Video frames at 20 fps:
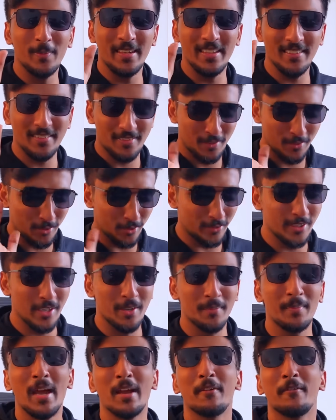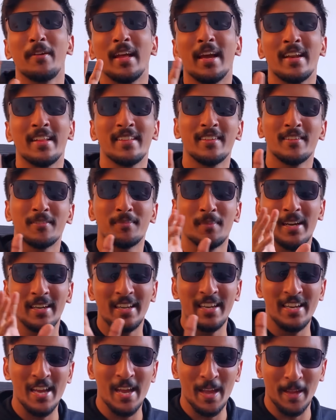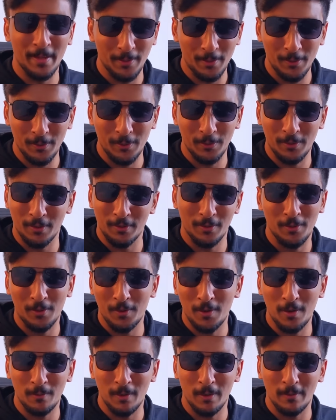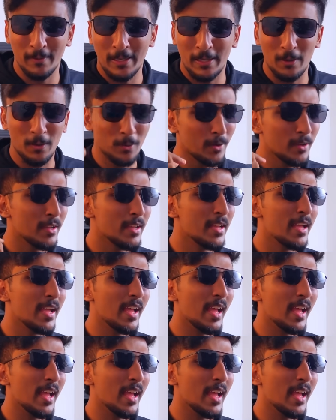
buddies, so we are back with another Smart India Hackathon 2025 video,